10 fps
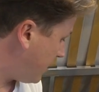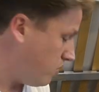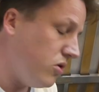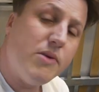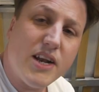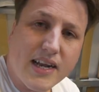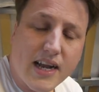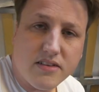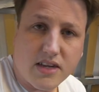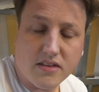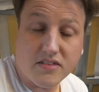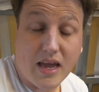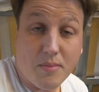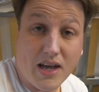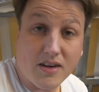It will mean I can't take this
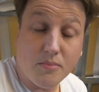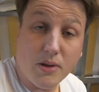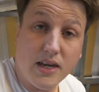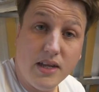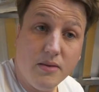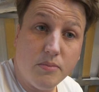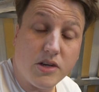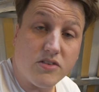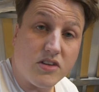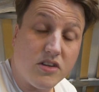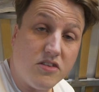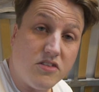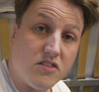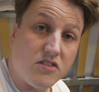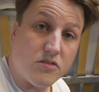cable out completely because it
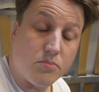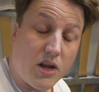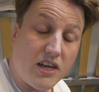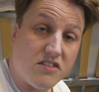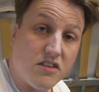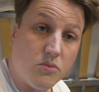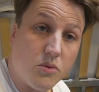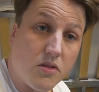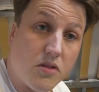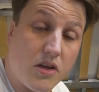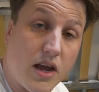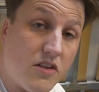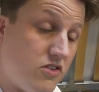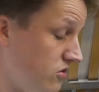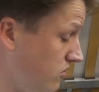is spliced in with the
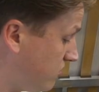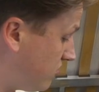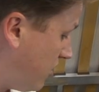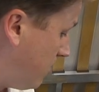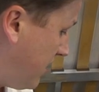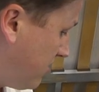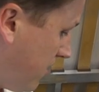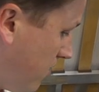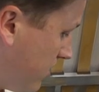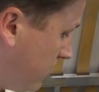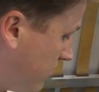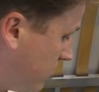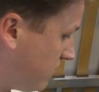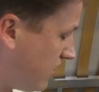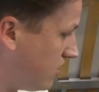other two. So basically what I'll
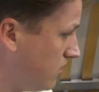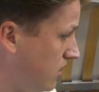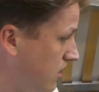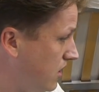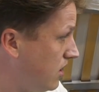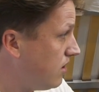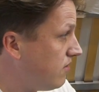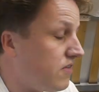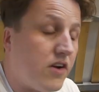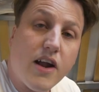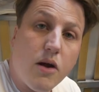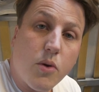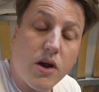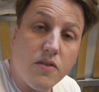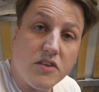do is I'll figure out
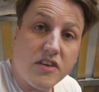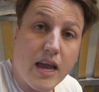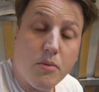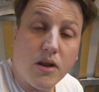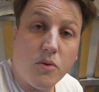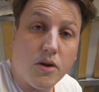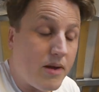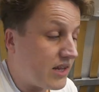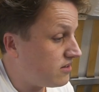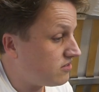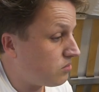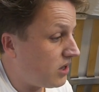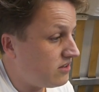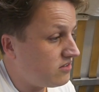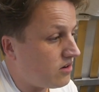where on this cable I want to make the
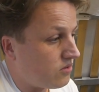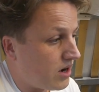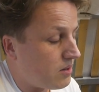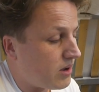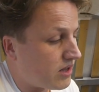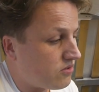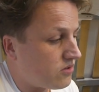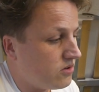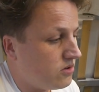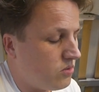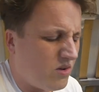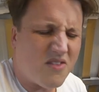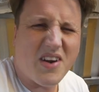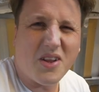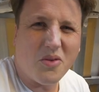splice. I'll run it back through. Well, I
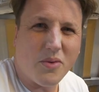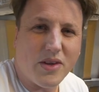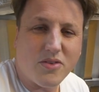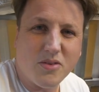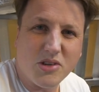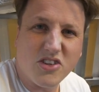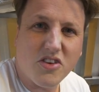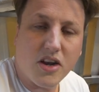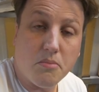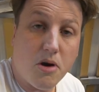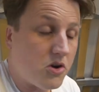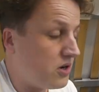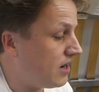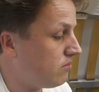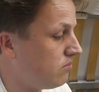won't run it all the way through, but just kind of mock
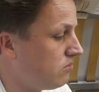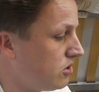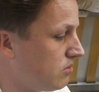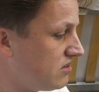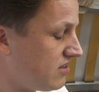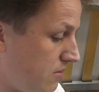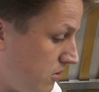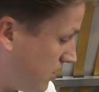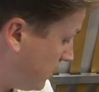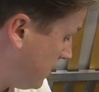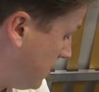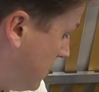it up, put a bit of tape on it,